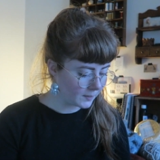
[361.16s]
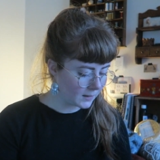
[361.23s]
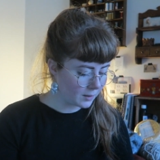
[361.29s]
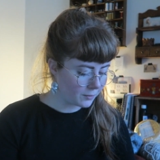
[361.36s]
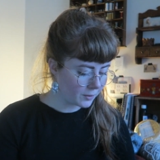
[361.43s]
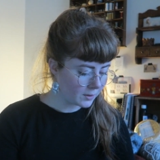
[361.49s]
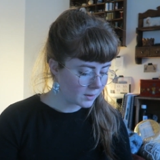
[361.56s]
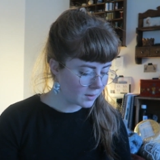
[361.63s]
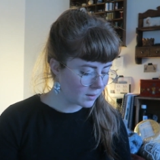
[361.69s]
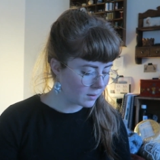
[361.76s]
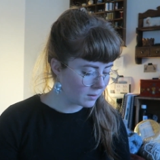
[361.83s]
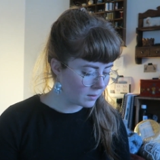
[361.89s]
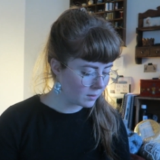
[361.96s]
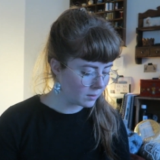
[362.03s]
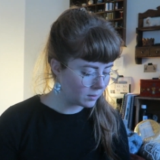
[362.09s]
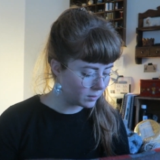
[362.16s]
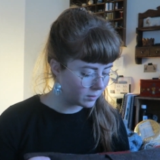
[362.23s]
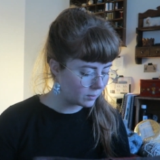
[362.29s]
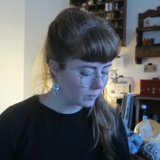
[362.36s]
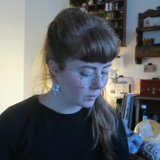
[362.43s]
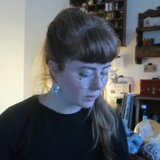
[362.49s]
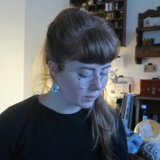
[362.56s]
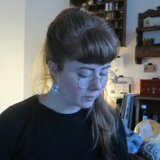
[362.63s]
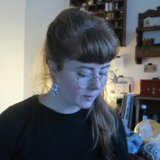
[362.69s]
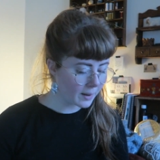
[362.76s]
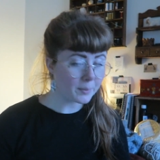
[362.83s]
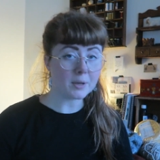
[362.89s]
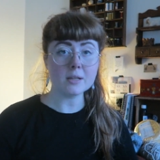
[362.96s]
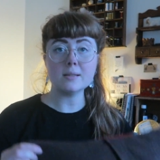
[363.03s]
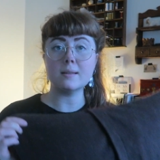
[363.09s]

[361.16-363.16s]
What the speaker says: different wool fabrics.